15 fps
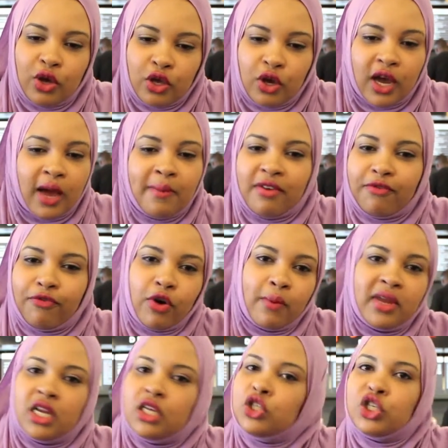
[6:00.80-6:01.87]
you're coming
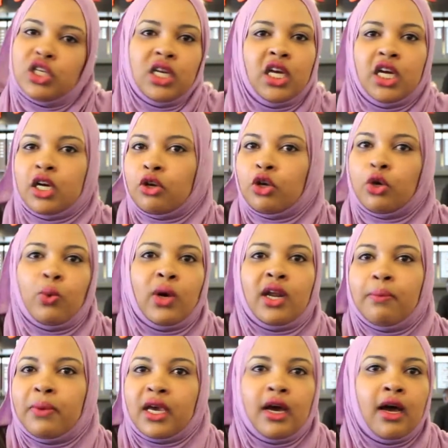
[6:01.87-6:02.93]
from an engineer, you want
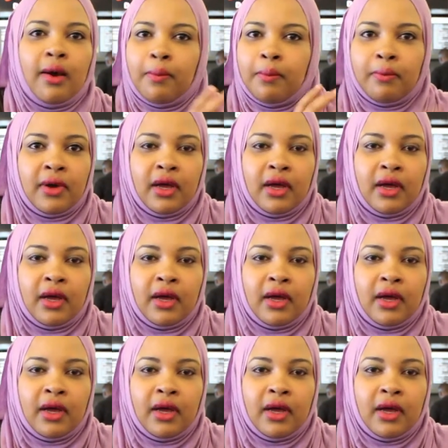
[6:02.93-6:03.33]
to become